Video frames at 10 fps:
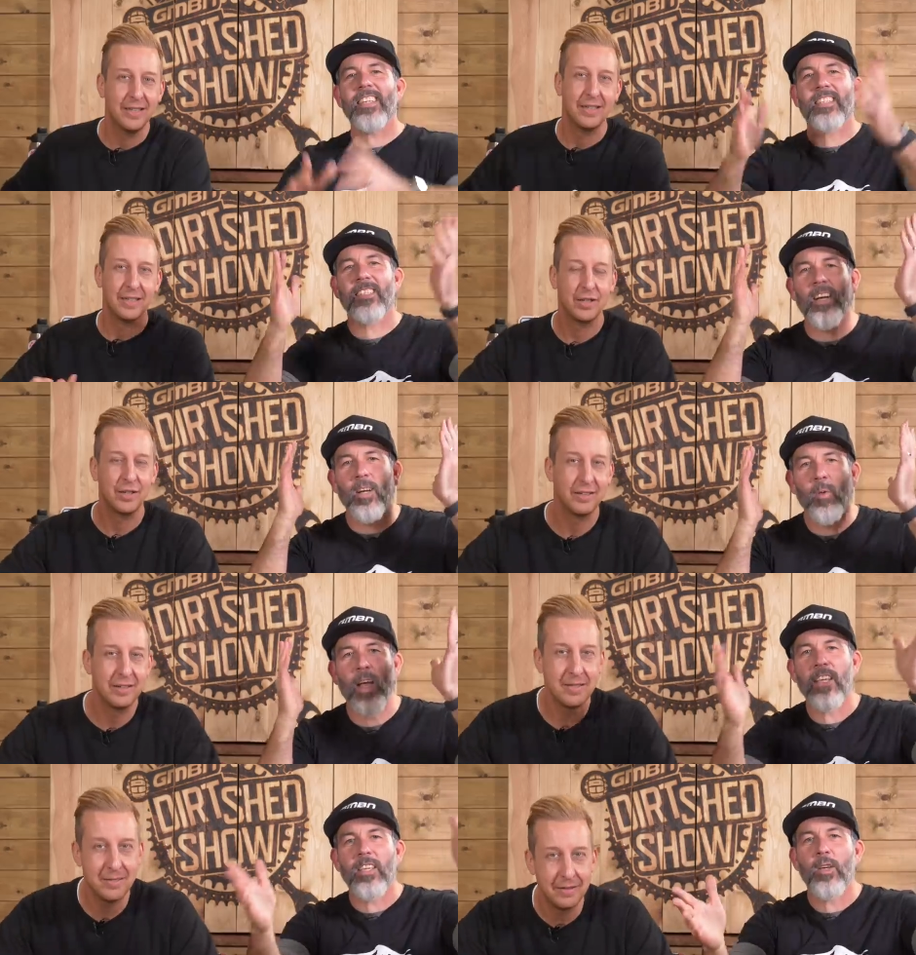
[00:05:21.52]
Speaker 1: it suck where
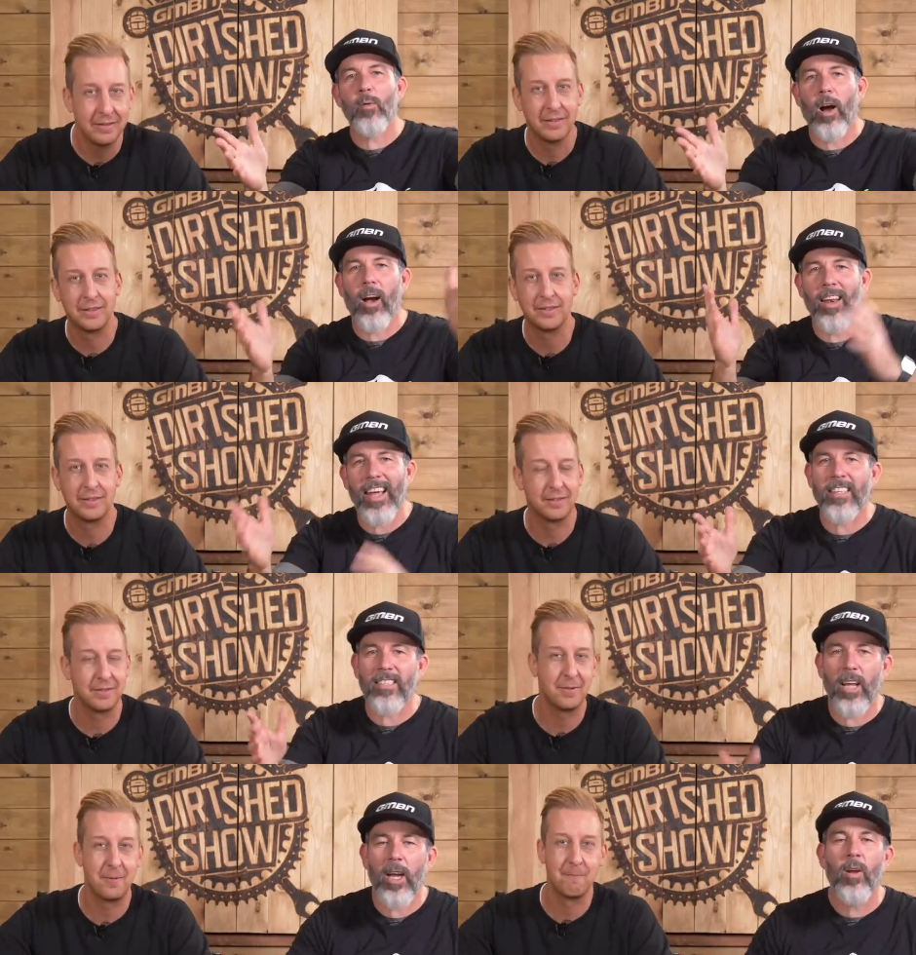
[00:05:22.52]
you are? Let us
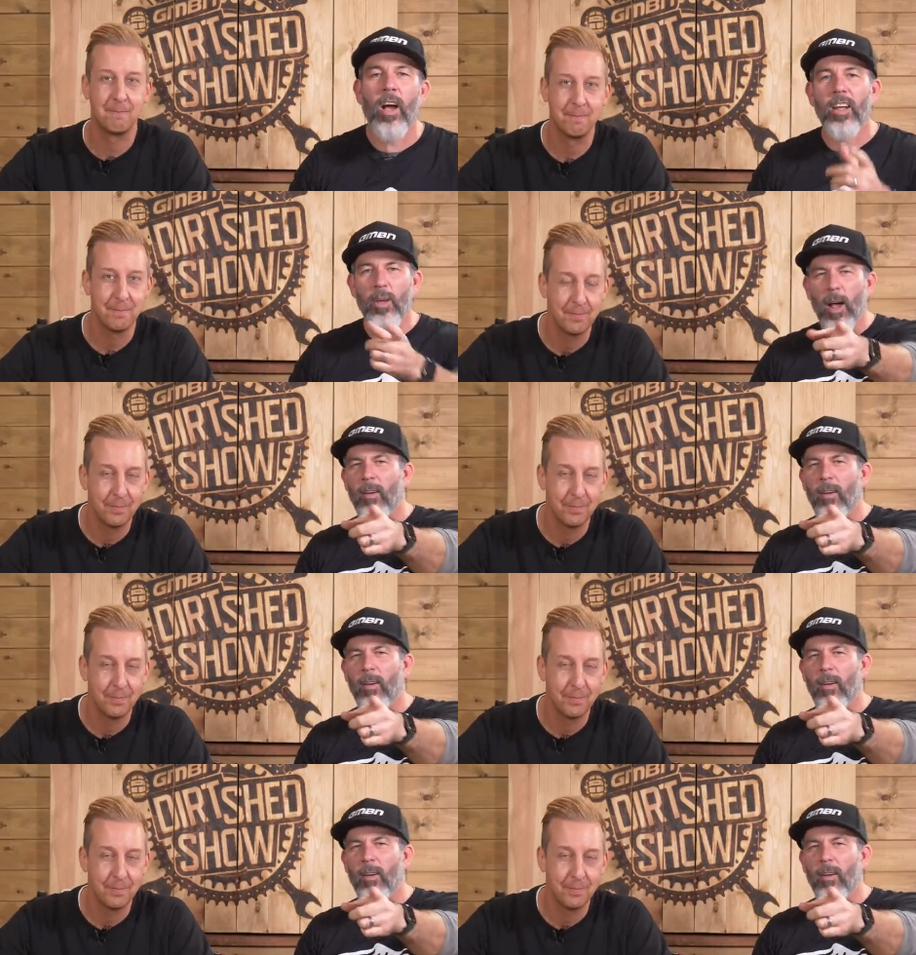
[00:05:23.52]
know. Are you